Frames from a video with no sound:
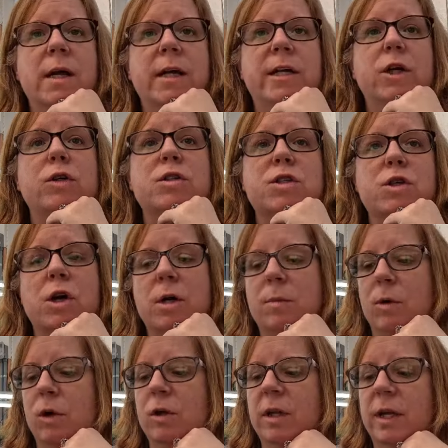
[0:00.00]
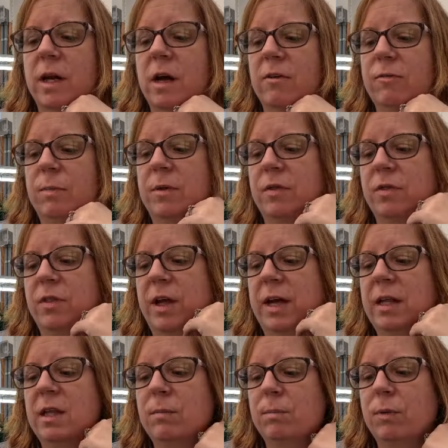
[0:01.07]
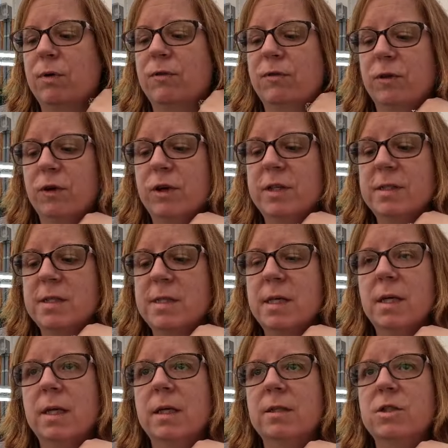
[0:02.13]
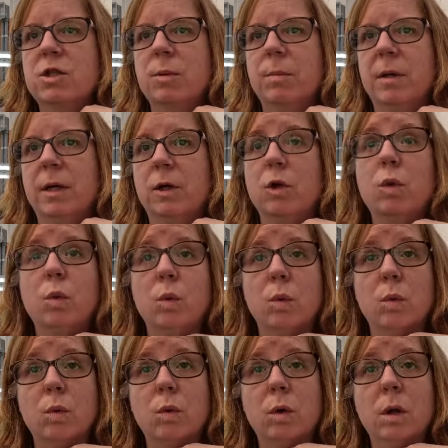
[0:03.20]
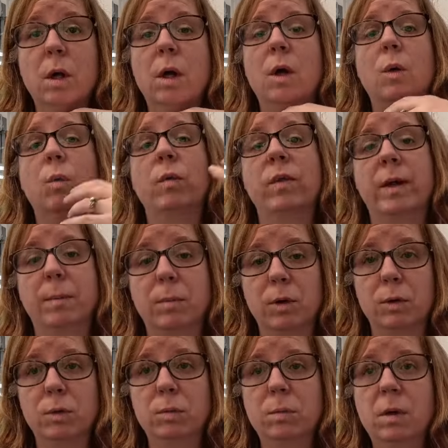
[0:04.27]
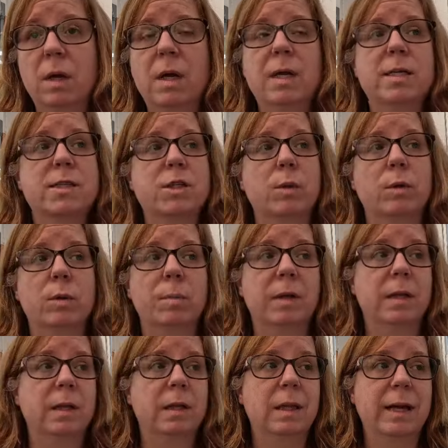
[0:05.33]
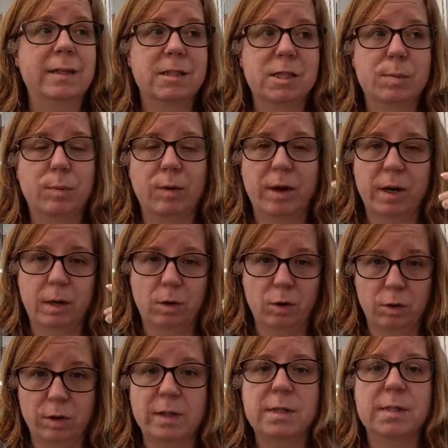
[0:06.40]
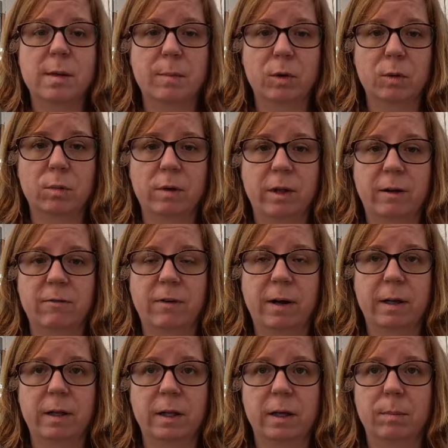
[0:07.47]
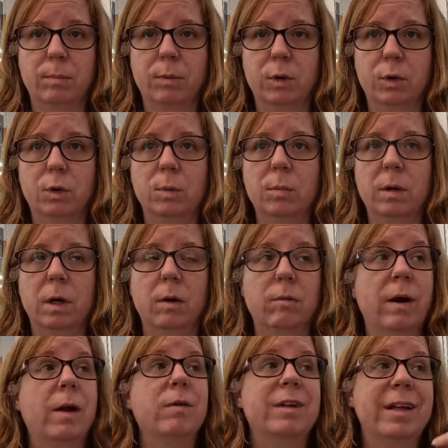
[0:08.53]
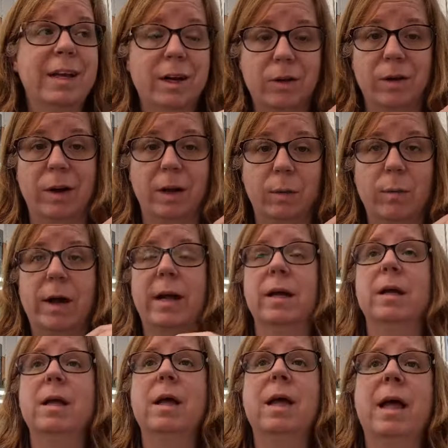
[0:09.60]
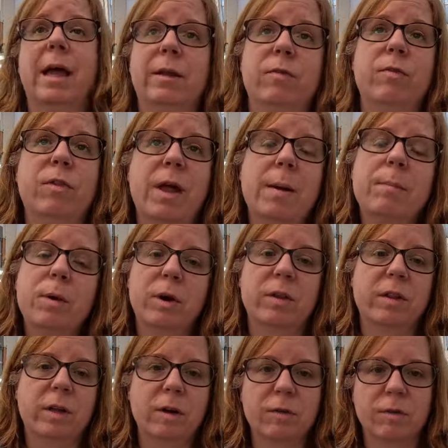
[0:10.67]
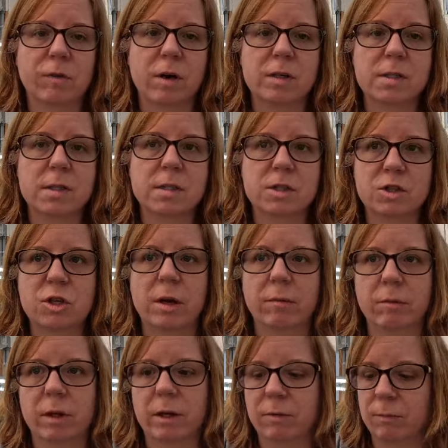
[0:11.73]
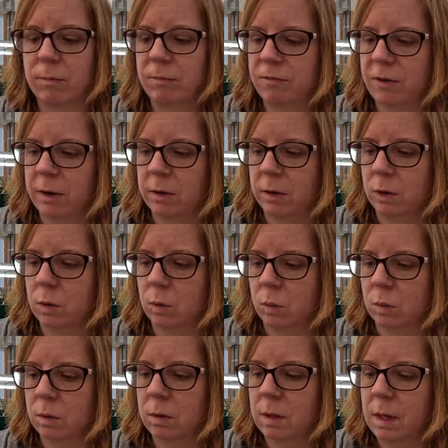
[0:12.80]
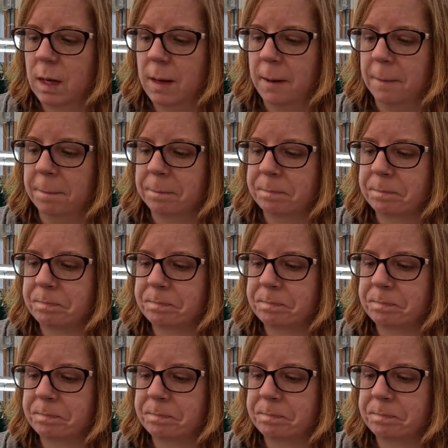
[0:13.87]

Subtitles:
You can start them early enough, but they prefer it to be cool when they bloom. So it'll be late spring, early summer when they finally bloom, around here anyway. And that part of the year for us is generally fairly cool. And